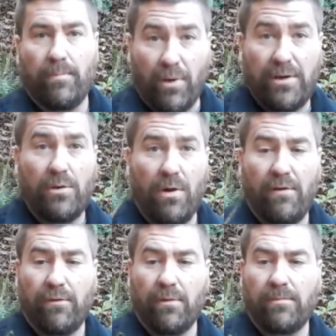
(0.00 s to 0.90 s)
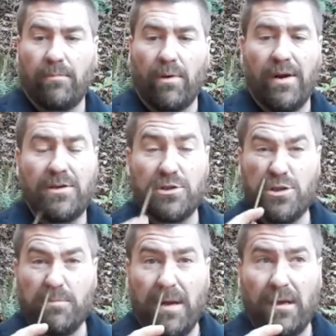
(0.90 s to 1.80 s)
break you off a branch and
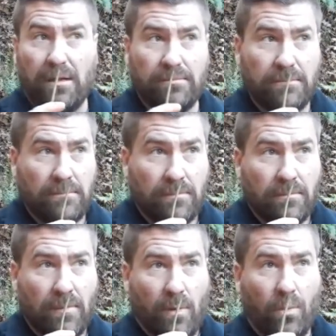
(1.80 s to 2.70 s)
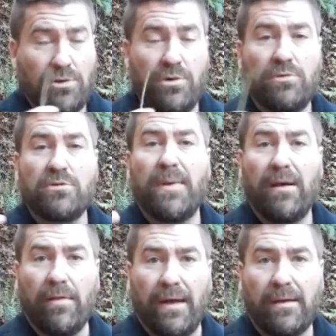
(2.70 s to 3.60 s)
smell it. Once you
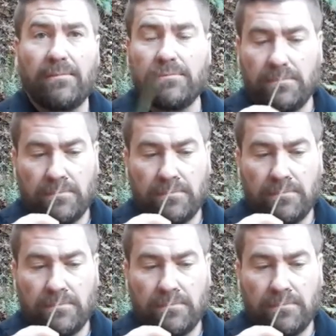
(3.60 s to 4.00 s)
smell that,